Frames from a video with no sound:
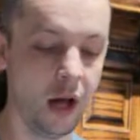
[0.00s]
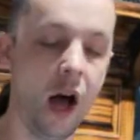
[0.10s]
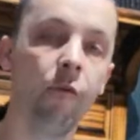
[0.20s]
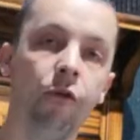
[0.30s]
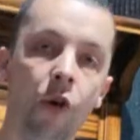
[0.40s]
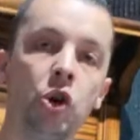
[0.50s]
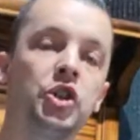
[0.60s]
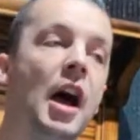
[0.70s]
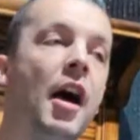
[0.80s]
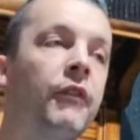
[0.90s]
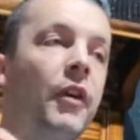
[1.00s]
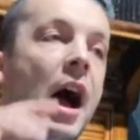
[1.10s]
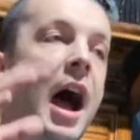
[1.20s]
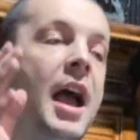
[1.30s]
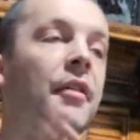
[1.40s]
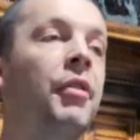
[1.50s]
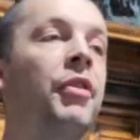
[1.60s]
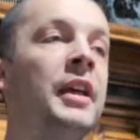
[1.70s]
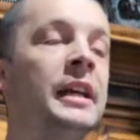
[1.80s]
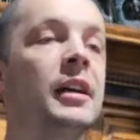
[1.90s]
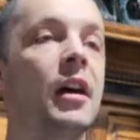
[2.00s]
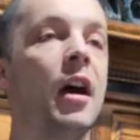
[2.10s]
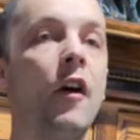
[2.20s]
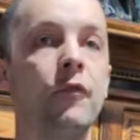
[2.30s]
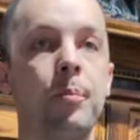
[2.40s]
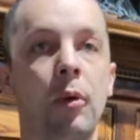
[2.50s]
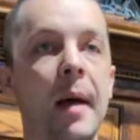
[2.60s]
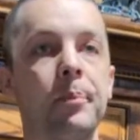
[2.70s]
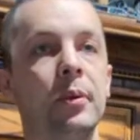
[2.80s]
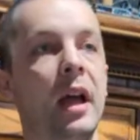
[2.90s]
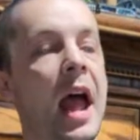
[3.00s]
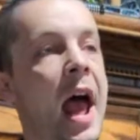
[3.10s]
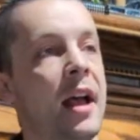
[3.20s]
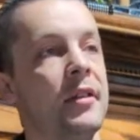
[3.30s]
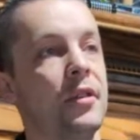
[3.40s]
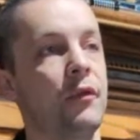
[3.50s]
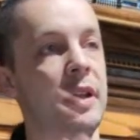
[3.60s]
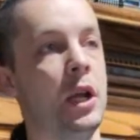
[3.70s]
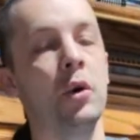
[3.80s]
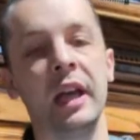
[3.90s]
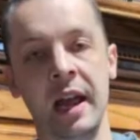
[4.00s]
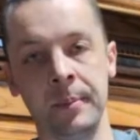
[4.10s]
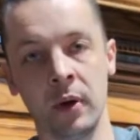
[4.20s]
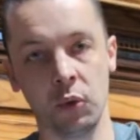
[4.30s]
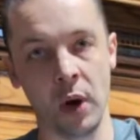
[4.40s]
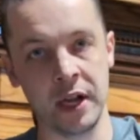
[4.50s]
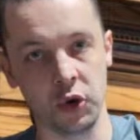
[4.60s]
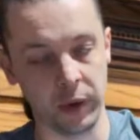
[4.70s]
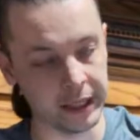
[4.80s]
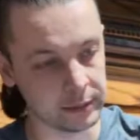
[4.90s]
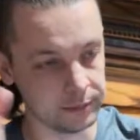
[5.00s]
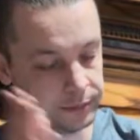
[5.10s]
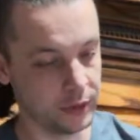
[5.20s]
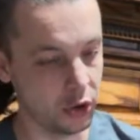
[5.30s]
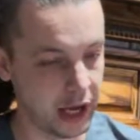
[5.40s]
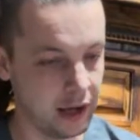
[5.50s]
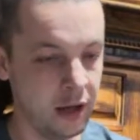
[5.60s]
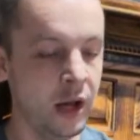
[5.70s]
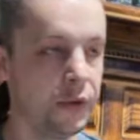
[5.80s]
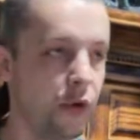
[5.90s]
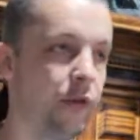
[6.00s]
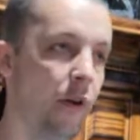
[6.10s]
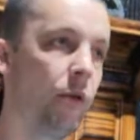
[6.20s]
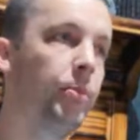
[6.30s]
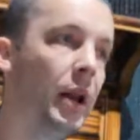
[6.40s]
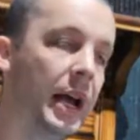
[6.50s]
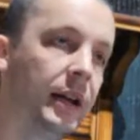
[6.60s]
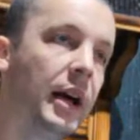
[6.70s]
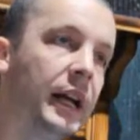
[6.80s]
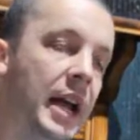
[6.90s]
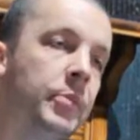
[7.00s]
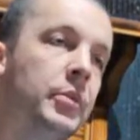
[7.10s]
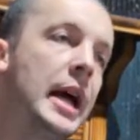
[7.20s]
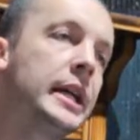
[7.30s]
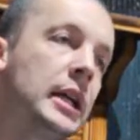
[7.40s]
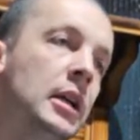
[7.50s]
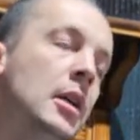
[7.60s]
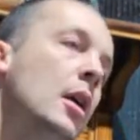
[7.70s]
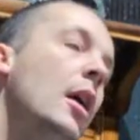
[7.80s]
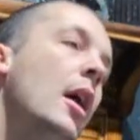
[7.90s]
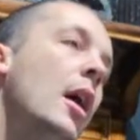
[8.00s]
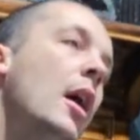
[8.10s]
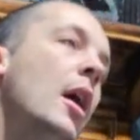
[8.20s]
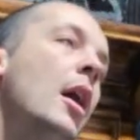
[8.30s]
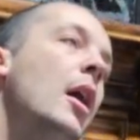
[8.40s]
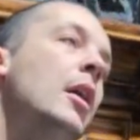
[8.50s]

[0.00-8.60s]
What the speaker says: First off, I think of prep as video game rendering, okay? So if you ever played a game like Dark